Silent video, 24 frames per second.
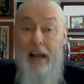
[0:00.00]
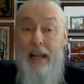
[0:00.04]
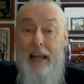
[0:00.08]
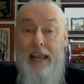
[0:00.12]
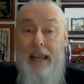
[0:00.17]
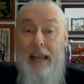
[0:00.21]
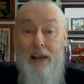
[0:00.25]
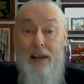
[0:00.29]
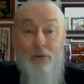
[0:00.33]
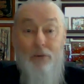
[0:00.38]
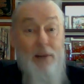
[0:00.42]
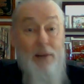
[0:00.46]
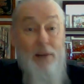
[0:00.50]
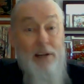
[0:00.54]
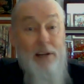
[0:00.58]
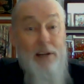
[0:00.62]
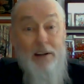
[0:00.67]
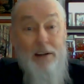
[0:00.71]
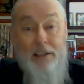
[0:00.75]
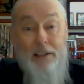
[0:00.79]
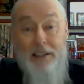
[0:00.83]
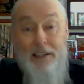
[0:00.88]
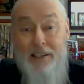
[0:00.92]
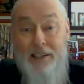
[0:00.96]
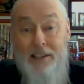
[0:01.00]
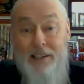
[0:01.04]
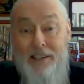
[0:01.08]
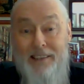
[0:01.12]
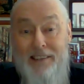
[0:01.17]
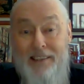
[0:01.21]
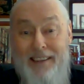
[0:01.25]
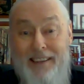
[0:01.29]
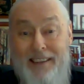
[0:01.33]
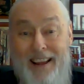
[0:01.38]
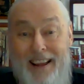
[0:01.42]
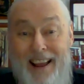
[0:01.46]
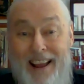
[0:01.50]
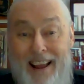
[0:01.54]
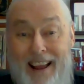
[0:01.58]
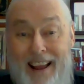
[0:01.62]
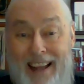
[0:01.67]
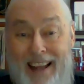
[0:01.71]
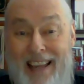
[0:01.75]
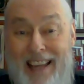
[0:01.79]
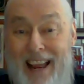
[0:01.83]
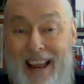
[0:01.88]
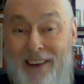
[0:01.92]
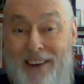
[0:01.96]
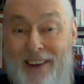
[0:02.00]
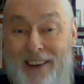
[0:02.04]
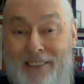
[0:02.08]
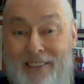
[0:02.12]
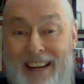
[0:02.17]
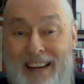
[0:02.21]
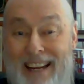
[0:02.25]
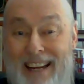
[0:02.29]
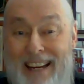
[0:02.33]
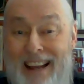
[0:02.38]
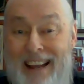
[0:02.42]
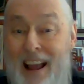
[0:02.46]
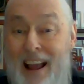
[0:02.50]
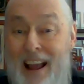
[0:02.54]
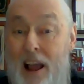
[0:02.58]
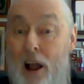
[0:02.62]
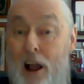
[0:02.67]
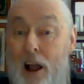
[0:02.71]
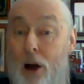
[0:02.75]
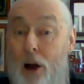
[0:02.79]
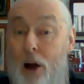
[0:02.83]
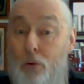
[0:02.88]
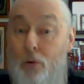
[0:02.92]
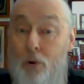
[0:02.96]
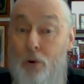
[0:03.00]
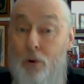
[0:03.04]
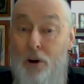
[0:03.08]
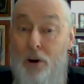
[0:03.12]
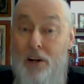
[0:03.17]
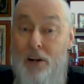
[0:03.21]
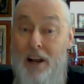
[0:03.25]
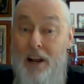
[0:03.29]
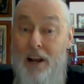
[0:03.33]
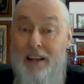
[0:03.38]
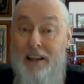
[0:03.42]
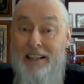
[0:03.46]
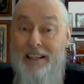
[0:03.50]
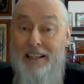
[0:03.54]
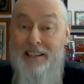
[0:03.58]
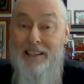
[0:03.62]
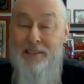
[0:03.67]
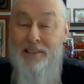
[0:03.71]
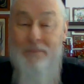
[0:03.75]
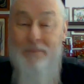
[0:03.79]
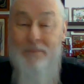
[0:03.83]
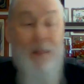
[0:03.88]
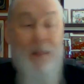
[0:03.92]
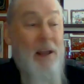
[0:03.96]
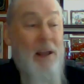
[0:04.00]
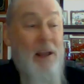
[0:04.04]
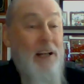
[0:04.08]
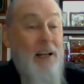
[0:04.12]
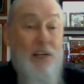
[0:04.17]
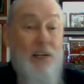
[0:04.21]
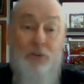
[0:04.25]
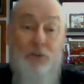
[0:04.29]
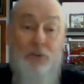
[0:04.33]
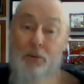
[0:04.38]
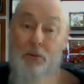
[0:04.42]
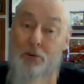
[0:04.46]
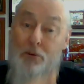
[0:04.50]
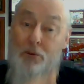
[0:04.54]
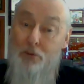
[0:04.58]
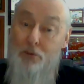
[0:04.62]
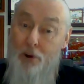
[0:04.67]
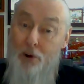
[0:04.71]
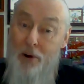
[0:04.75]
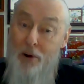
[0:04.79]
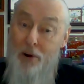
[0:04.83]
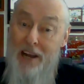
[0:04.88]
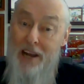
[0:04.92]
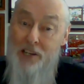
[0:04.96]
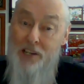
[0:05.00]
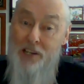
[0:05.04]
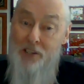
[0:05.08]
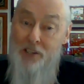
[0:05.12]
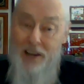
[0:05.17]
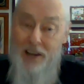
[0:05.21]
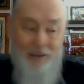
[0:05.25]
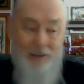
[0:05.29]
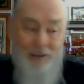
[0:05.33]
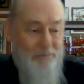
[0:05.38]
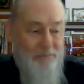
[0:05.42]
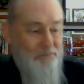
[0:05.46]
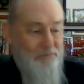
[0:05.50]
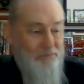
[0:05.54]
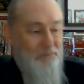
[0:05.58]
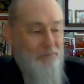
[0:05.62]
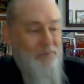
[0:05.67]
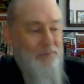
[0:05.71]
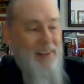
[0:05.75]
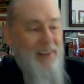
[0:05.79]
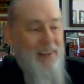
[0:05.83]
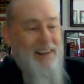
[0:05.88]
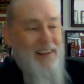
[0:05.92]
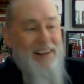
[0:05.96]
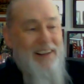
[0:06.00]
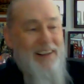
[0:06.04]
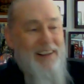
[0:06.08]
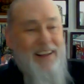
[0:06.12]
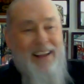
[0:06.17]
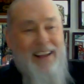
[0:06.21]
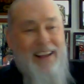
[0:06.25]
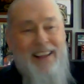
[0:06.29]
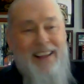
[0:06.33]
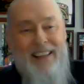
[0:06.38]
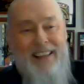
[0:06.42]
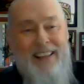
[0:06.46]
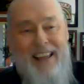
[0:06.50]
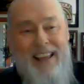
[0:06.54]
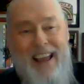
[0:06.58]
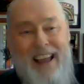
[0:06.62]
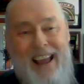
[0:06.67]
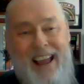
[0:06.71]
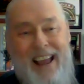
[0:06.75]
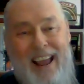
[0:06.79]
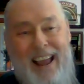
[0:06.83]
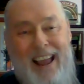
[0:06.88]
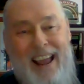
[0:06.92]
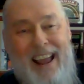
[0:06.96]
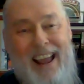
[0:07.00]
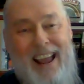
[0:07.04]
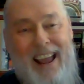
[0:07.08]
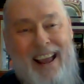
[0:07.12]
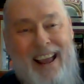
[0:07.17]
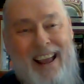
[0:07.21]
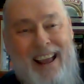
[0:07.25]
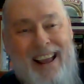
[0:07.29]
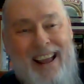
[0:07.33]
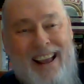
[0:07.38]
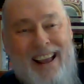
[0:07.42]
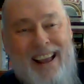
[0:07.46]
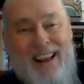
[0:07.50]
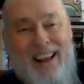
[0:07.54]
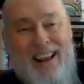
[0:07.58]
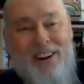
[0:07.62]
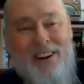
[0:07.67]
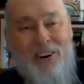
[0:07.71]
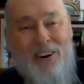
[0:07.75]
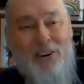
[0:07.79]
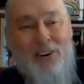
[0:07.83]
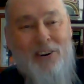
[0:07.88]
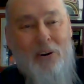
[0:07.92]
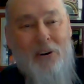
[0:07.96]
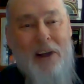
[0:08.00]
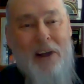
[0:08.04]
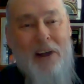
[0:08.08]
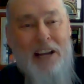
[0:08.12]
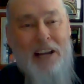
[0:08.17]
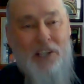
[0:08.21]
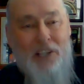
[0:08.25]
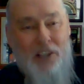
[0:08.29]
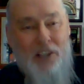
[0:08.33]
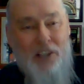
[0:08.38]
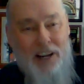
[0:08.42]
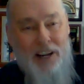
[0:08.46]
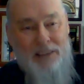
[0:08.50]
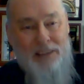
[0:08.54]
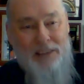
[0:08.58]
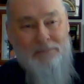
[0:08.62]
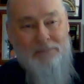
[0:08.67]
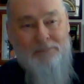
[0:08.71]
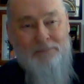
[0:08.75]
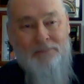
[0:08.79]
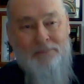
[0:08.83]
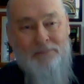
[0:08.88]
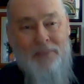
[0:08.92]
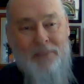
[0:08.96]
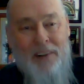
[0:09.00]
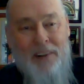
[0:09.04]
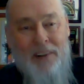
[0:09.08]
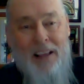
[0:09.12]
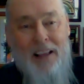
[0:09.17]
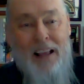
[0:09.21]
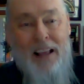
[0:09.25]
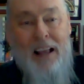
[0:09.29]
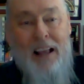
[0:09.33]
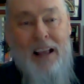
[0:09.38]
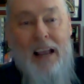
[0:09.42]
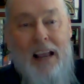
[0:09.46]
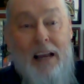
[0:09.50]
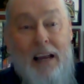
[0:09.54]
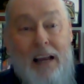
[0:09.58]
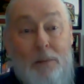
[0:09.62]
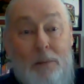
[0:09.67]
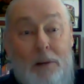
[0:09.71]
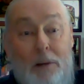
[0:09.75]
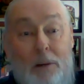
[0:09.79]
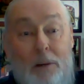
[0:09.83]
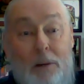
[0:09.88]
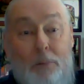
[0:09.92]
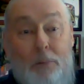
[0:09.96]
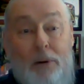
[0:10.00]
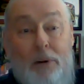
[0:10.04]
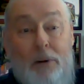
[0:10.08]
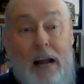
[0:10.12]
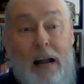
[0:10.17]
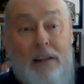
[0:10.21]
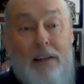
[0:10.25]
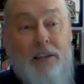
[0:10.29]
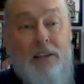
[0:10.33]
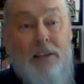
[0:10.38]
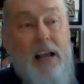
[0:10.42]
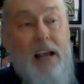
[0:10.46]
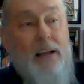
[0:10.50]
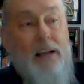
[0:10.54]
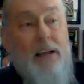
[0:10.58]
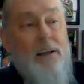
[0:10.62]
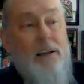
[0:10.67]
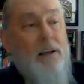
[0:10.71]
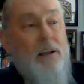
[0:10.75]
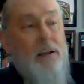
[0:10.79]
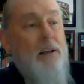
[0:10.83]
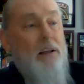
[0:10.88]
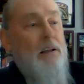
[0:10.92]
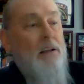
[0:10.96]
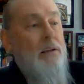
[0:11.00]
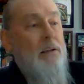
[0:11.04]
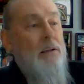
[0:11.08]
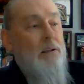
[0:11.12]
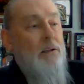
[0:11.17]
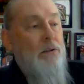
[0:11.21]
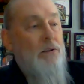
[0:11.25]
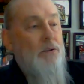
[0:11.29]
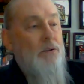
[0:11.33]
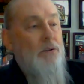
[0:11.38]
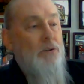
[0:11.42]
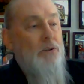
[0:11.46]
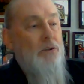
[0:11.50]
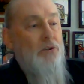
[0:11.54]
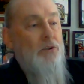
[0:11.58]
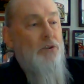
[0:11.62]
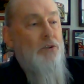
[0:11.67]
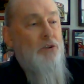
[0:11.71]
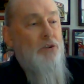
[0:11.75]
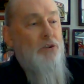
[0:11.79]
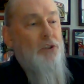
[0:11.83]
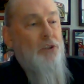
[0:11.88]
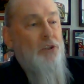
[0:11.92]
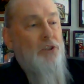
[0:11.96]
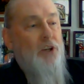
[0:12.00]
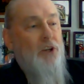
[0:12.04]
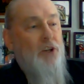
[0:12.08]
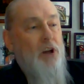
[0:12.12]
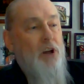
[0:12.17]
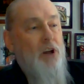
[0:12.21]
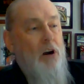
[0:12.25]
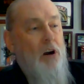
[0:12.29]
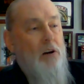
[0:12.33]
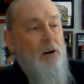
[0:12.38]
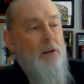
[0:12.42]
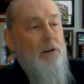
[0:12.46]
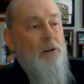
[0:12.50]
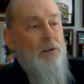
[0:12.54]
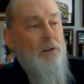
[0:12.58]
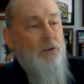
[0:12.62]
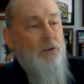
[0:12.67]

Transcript: I can't read on this. I can't read a word on this. It's from Croatia. Yeah. Croatia. And I'm going to pronounce that Ožujsko.